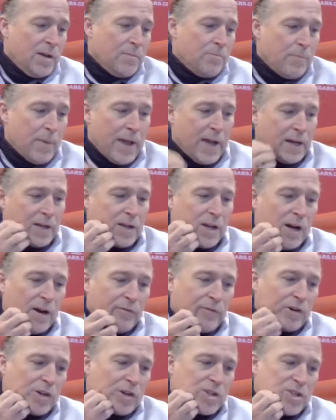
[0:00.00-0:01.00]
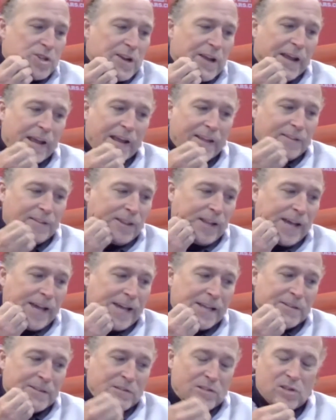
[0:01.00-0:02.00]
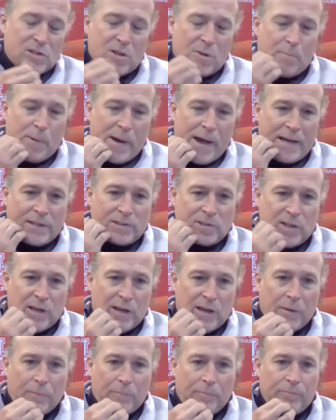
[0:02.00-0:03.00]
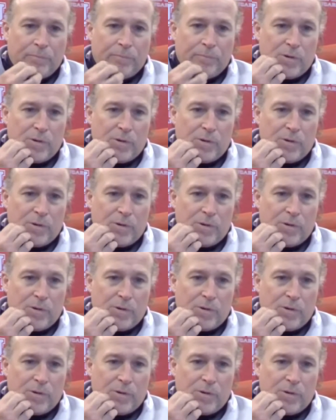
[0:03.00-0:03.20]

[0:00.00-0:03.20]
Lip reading: man coverage and lanes in the pass game,